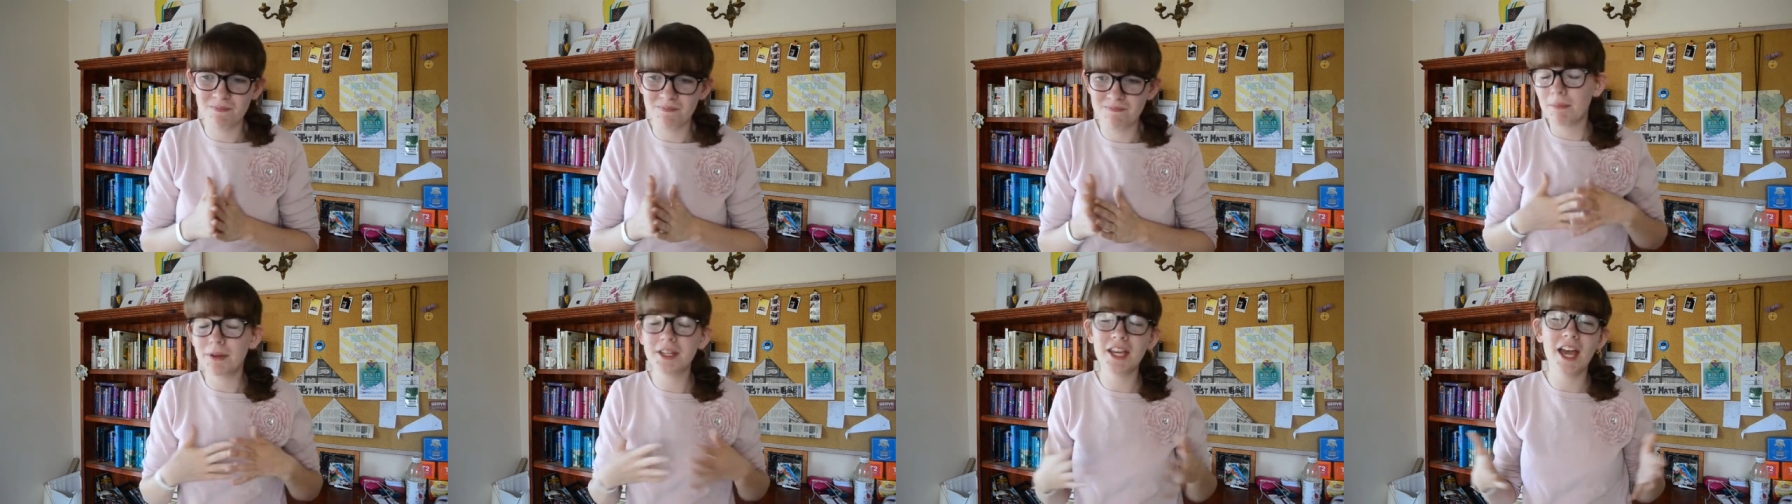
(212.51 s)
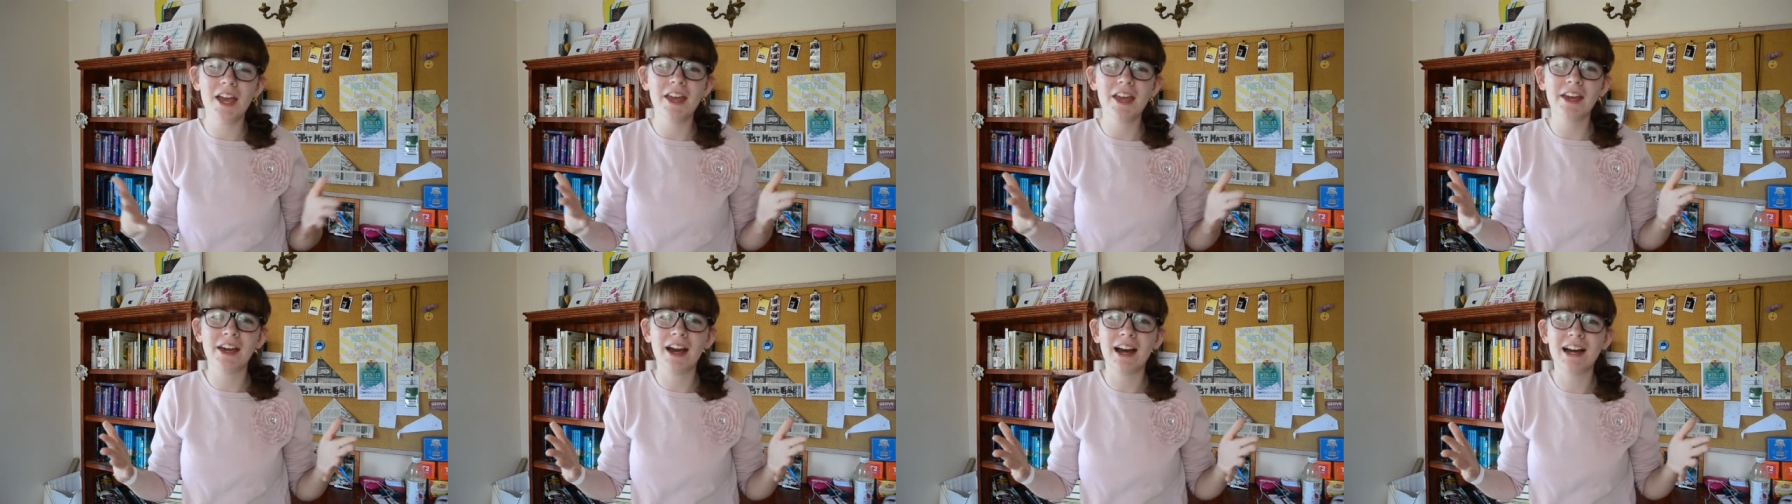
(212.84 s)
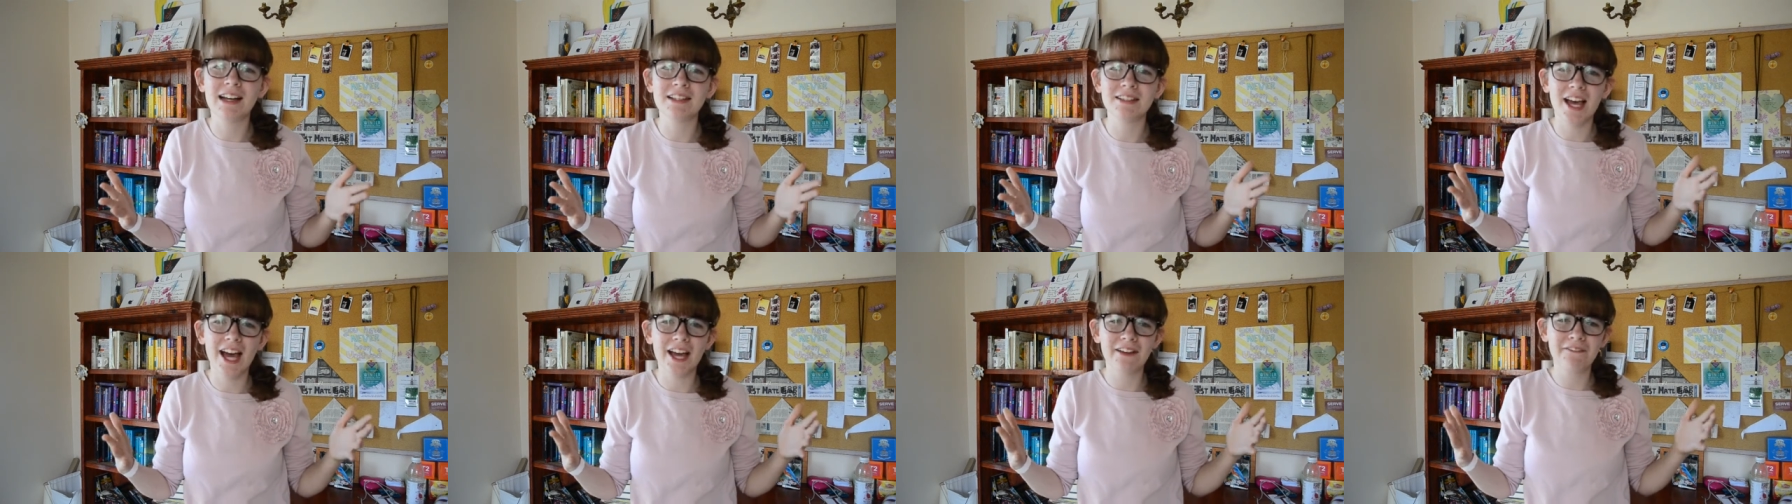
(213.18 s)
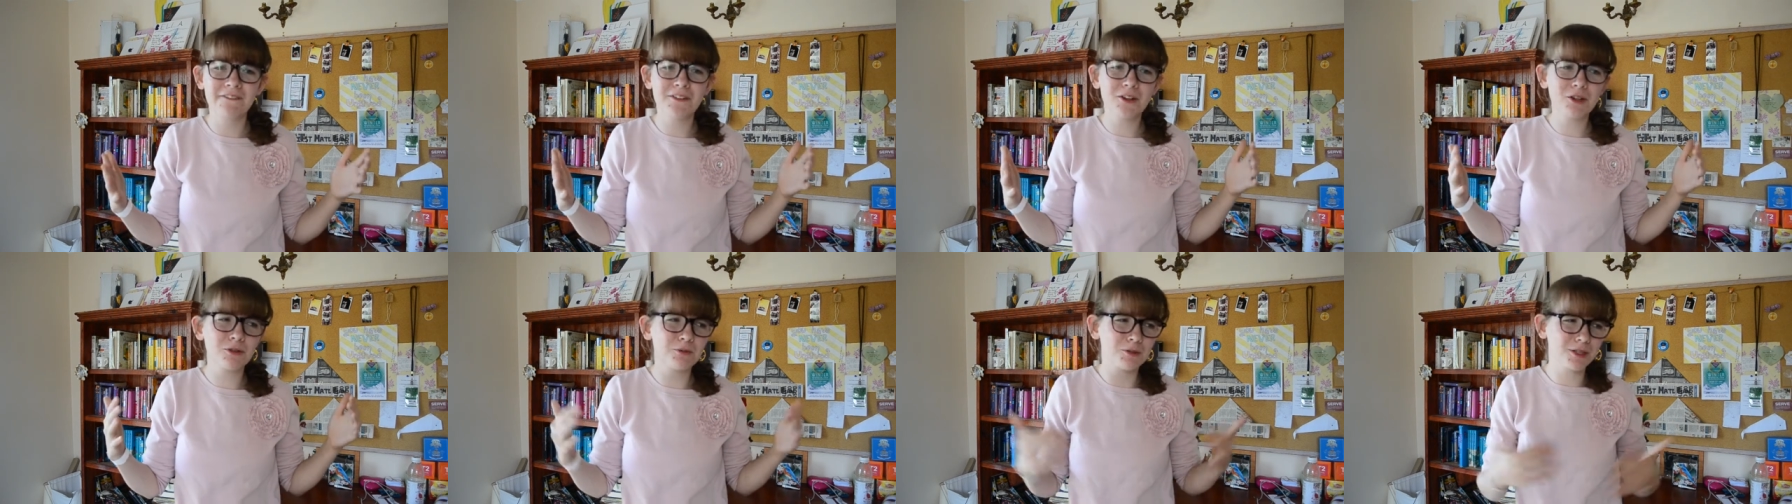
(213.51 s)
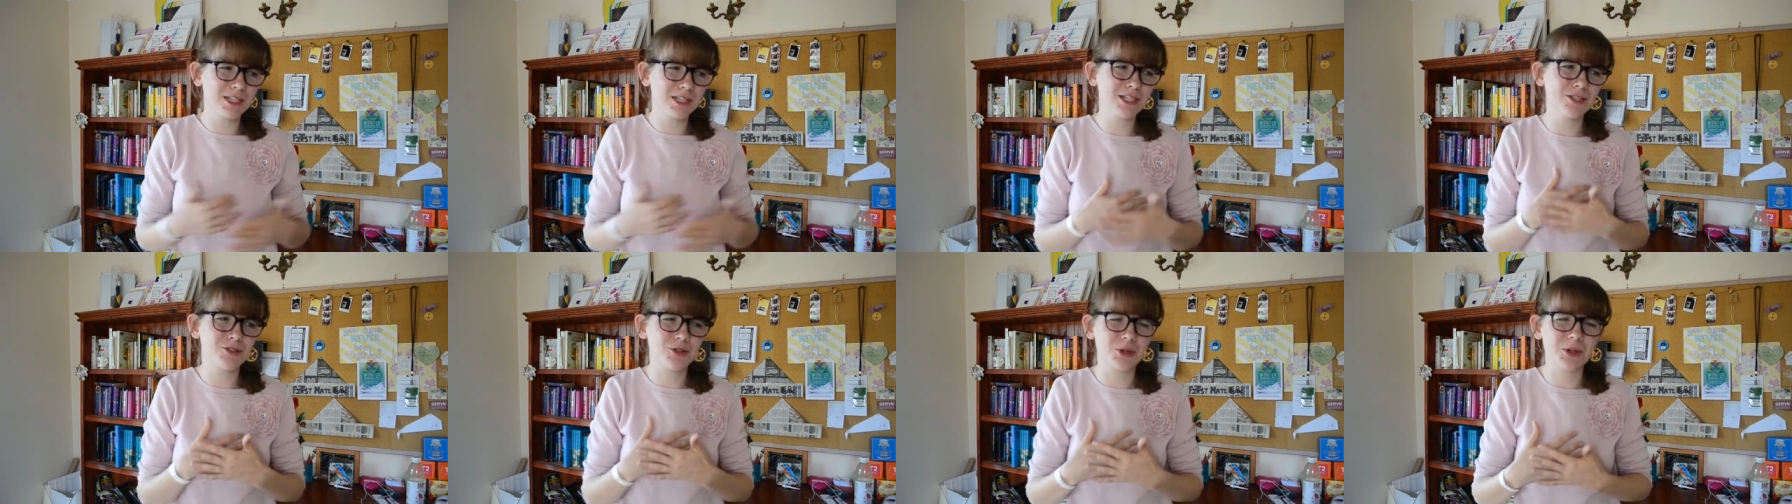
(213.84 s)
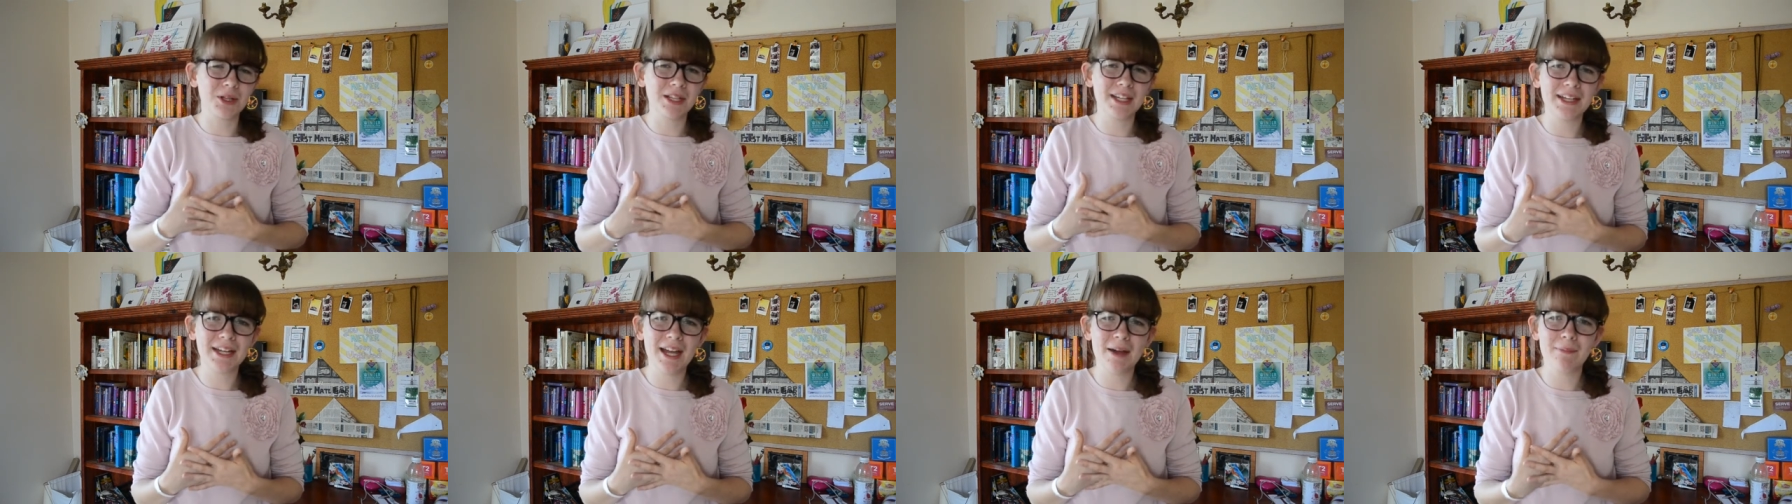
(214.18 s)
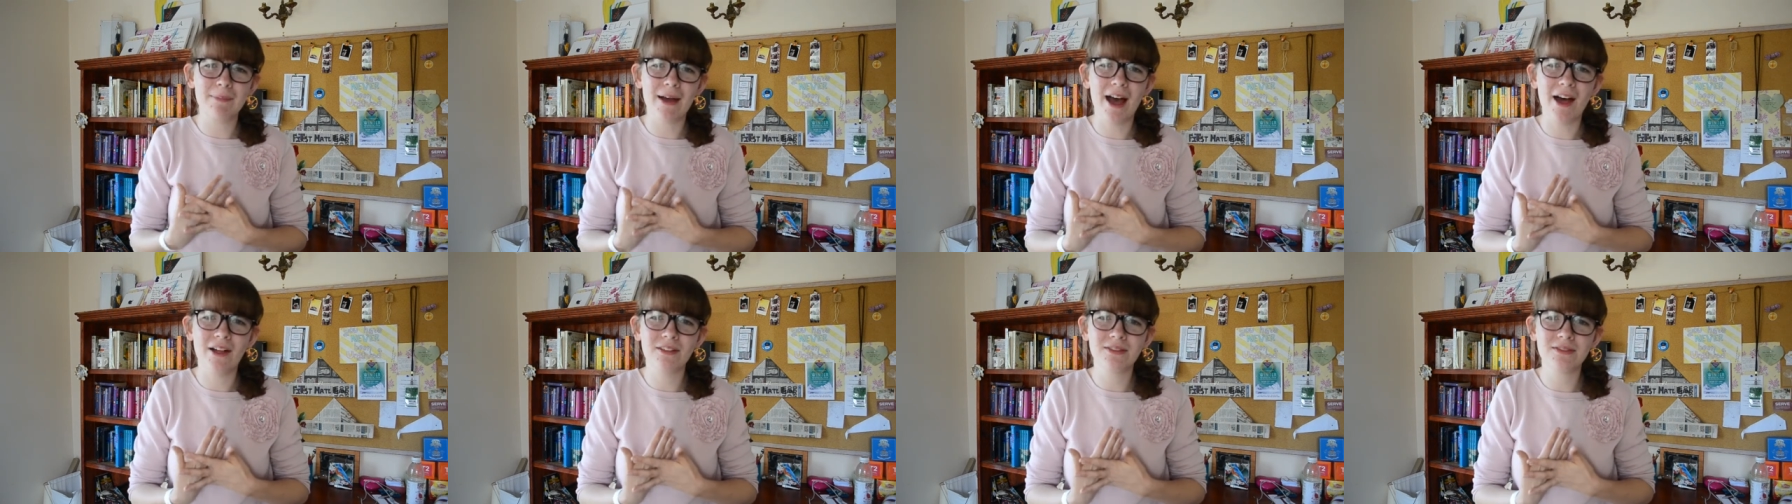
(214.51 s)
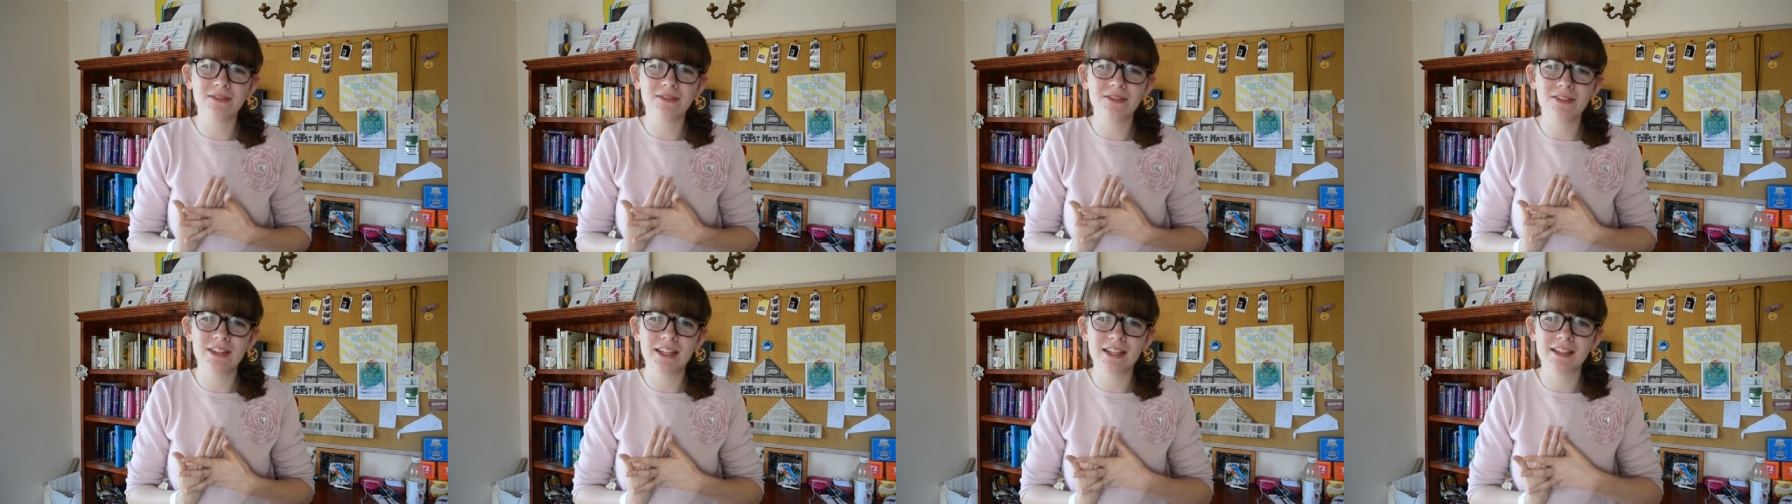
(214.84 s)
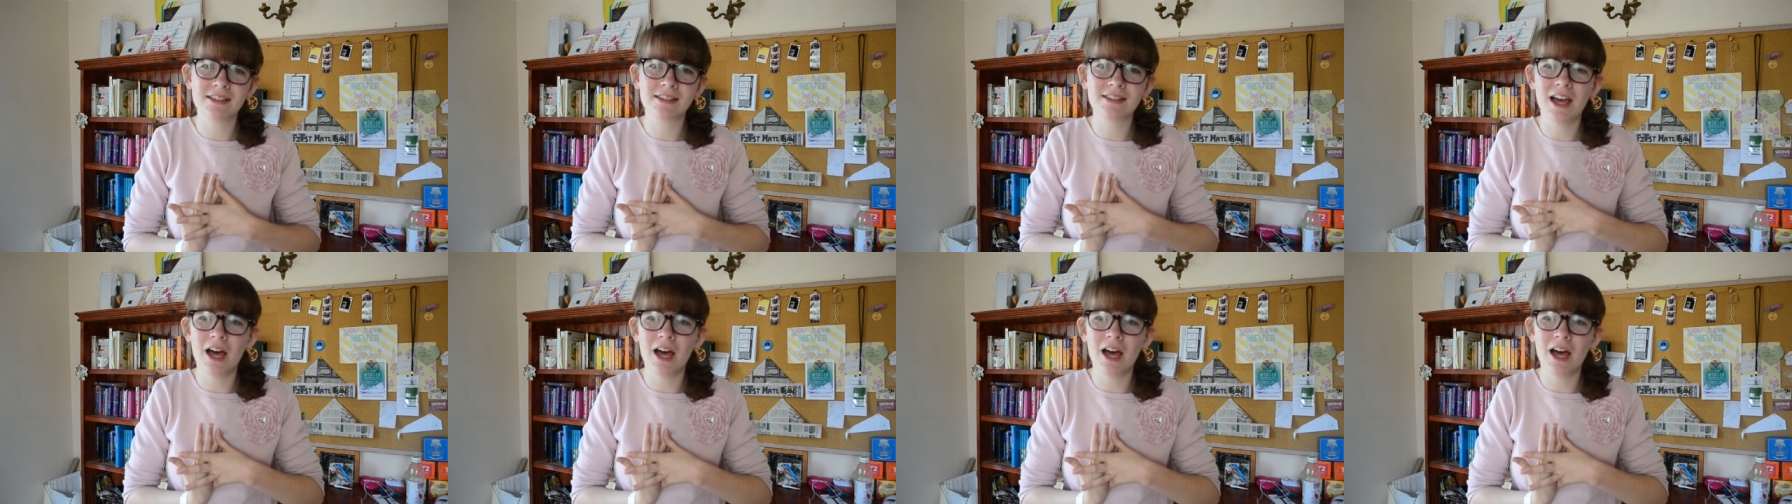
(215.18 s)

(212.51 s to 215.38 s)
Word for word: But yeah, you guys, I feel really strongly about this.